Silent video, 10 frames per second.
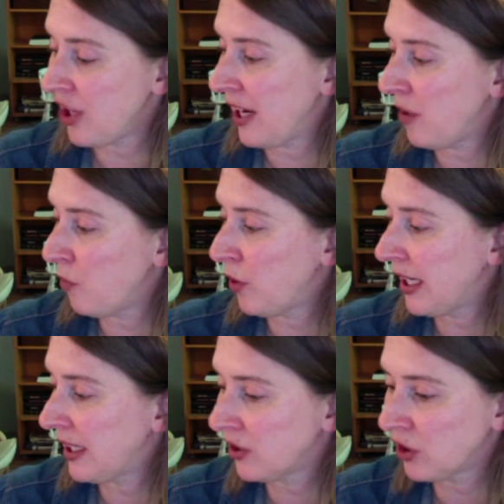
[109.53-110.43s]
It
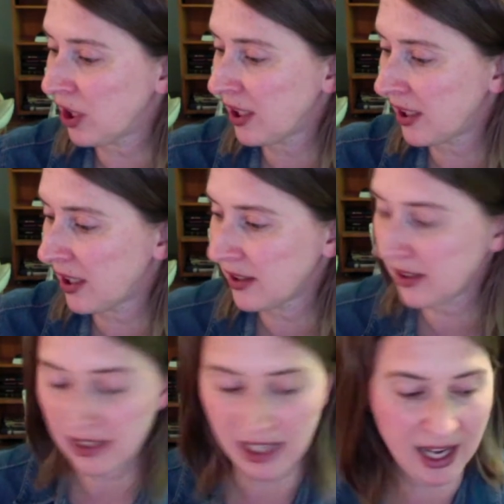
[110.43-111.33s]
would look
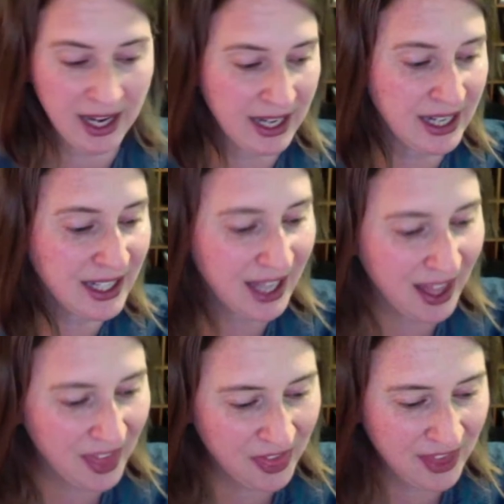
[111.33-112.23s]
like
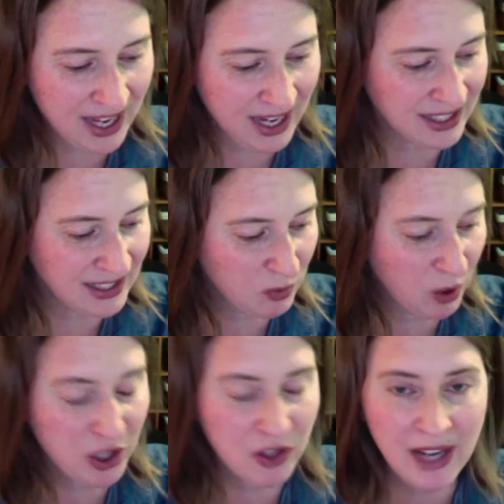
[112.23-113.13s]
this, where
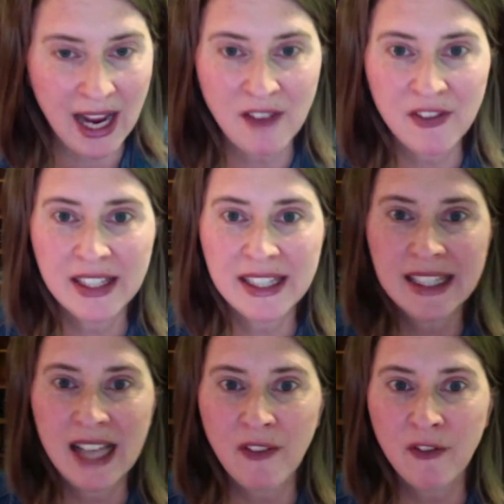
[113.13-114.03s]
you'd have
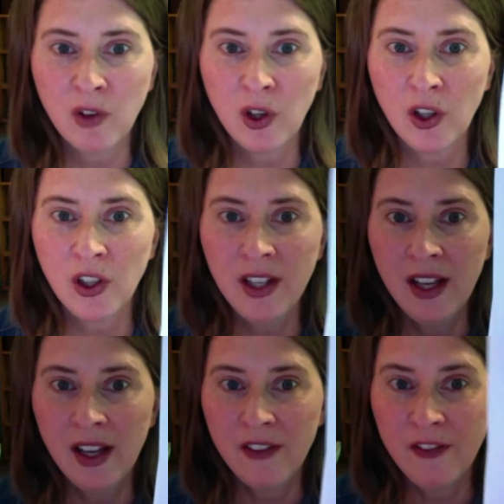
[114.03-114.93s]
several
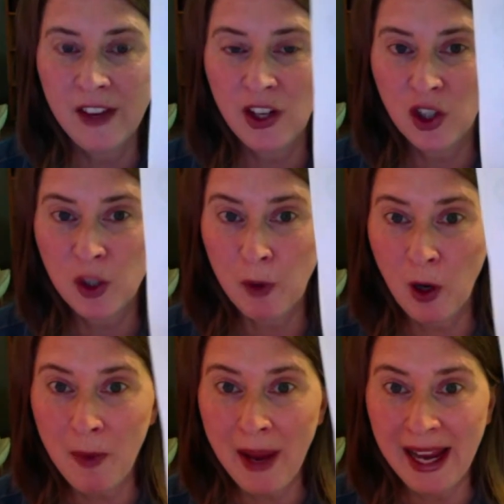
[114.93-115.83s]
figures per
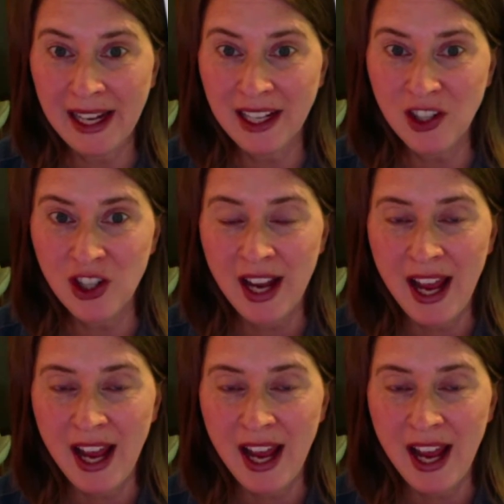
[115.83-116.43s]
page,